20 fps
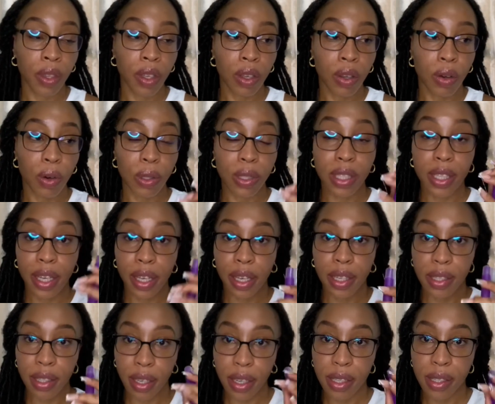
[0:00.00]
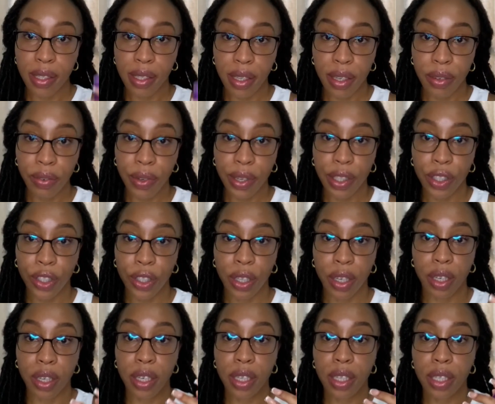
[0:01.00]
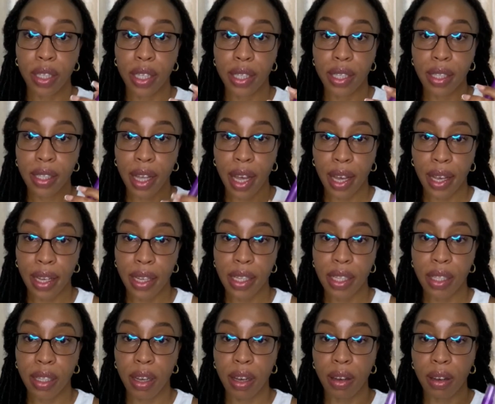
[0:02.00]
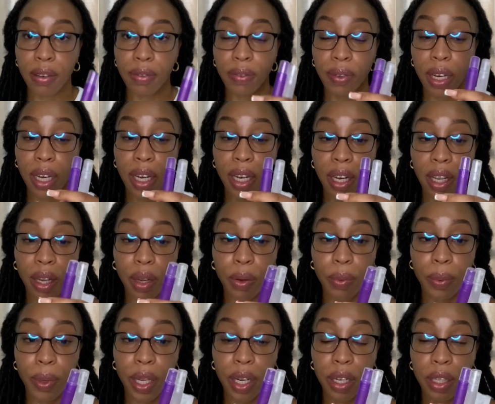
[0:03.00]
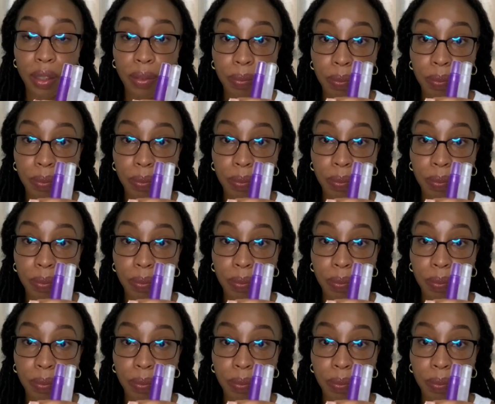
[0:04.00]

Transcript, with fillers: or take into consideration the size of liquid